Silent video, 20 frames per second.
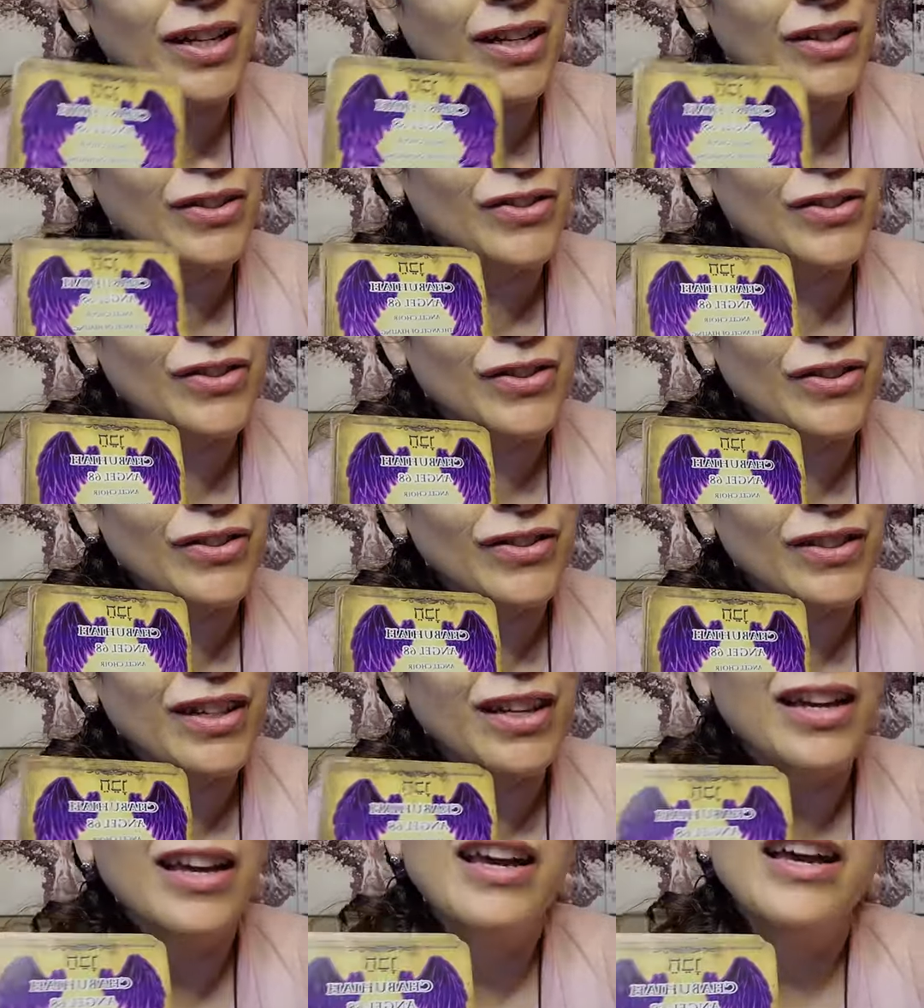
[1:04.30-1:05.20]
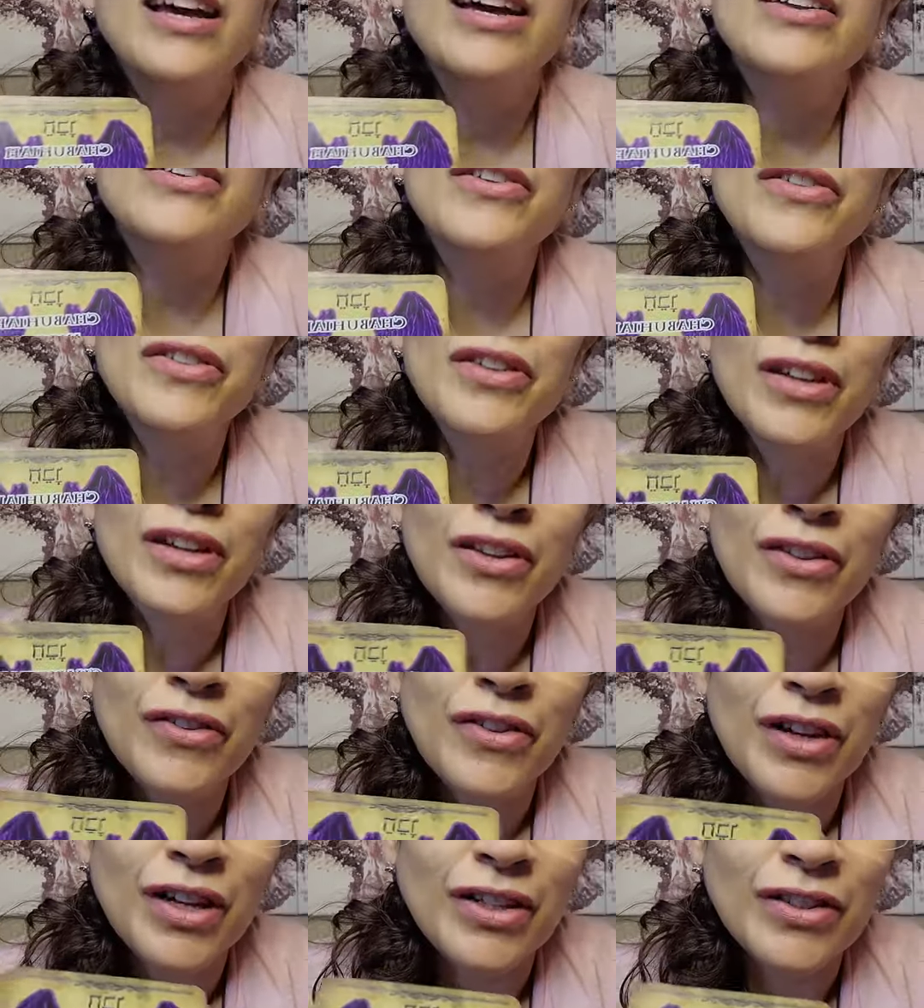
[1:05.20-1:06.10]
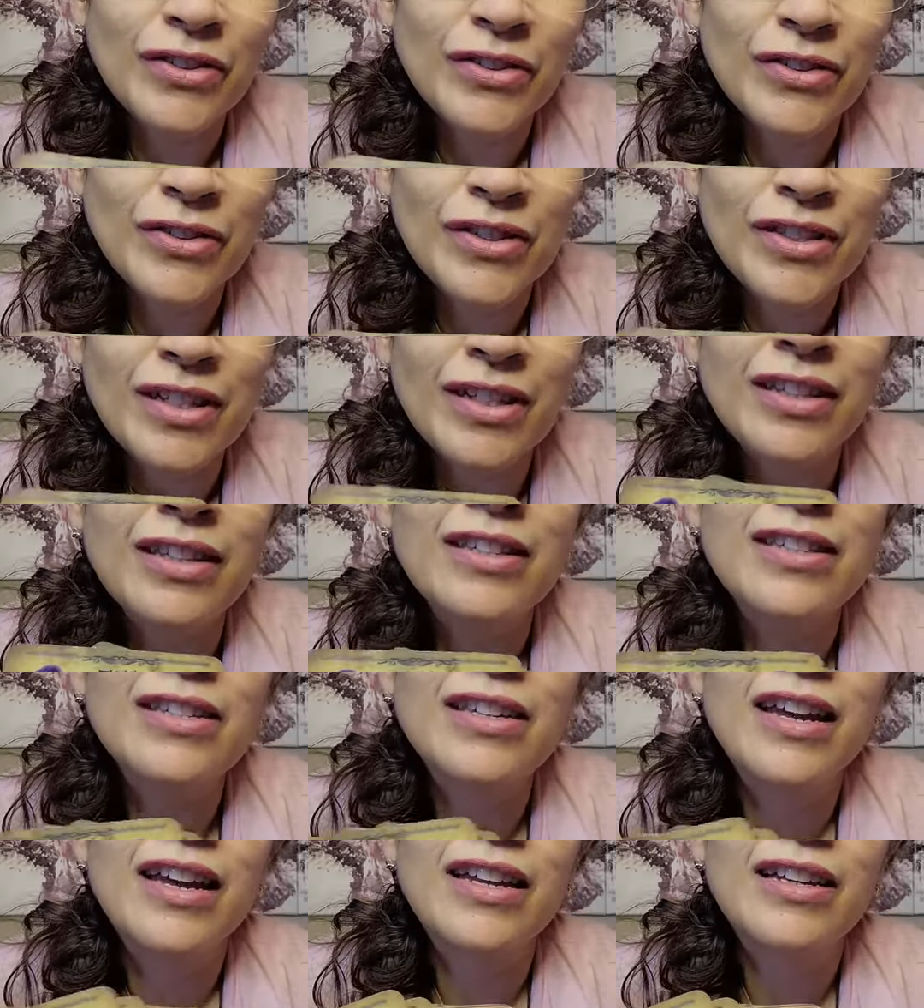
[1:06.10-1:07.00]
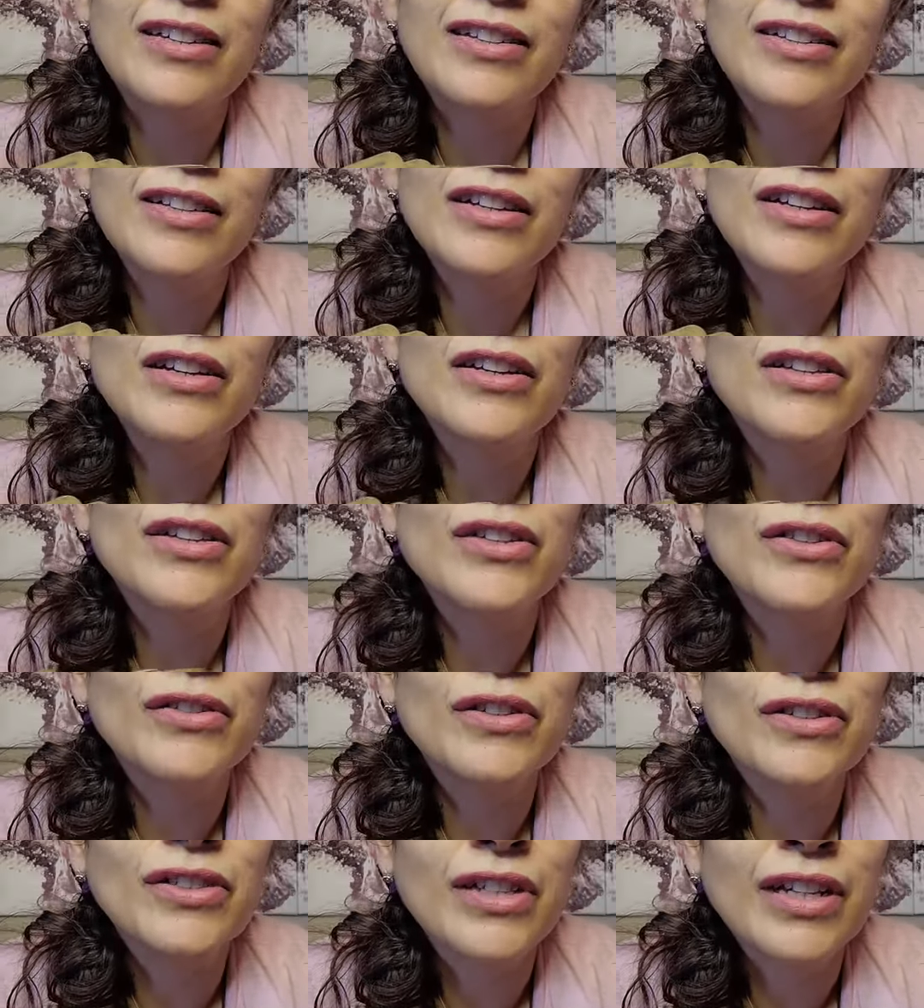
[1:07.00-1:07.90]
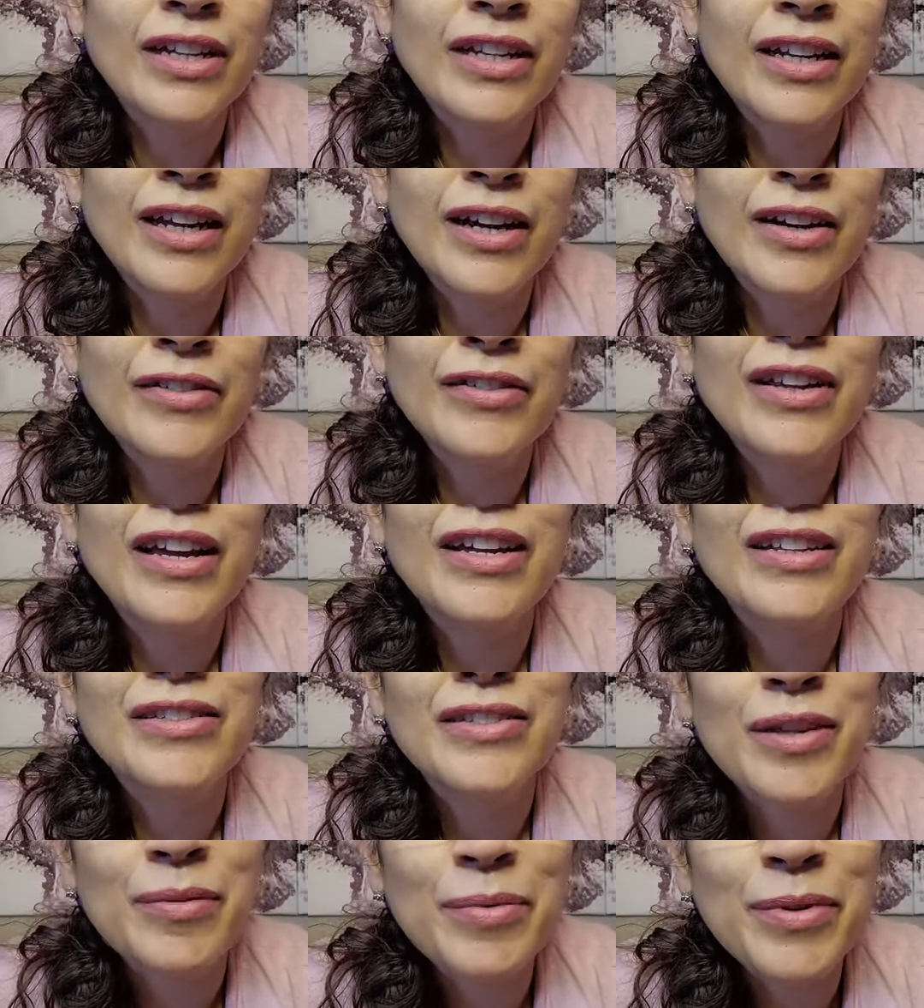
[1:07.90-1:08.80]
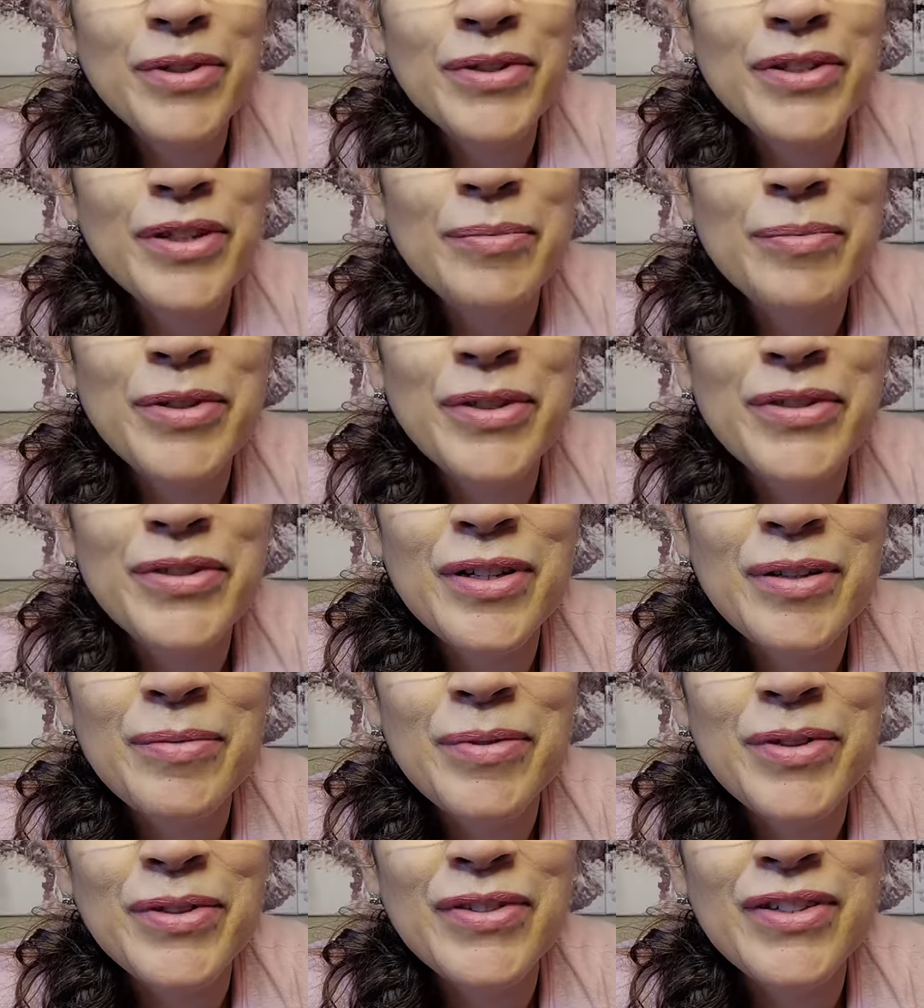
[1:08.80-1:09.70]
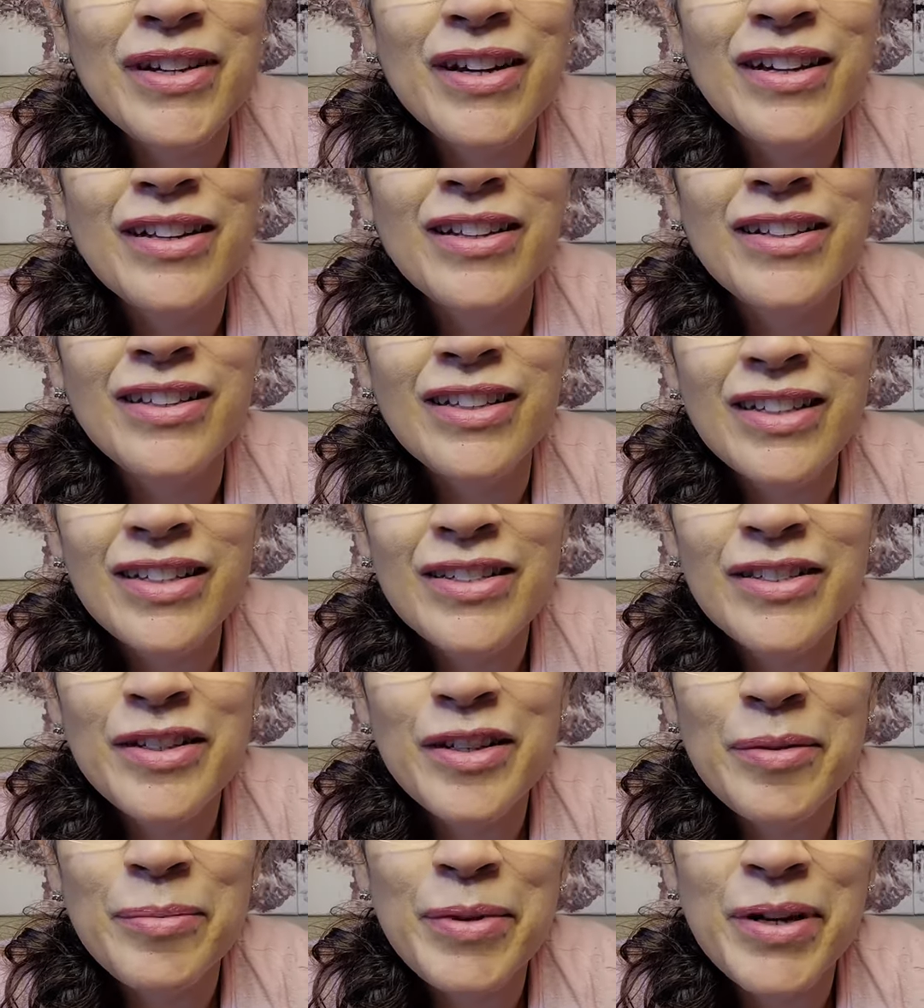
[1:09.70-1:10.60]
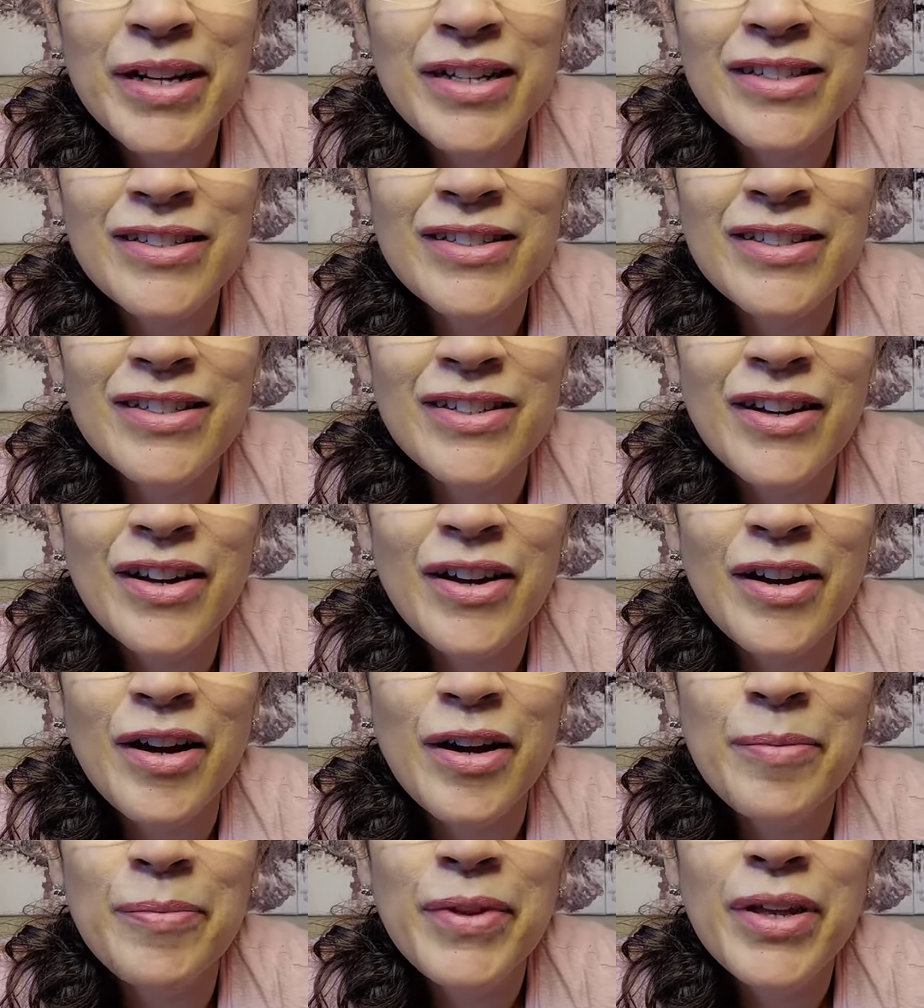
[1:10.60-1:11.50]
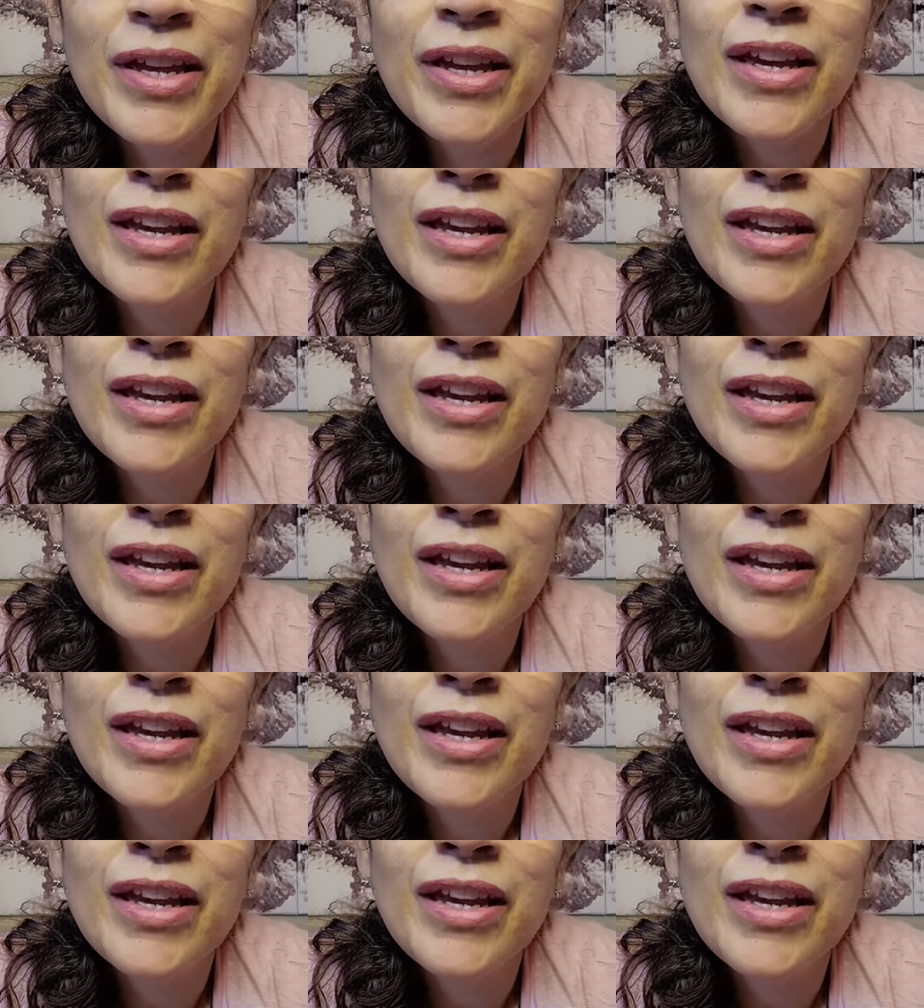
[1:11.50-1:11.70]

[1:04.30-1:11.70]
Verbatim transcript: angel and all the other angels in the set, you can check it out at www.aliciabozza.com.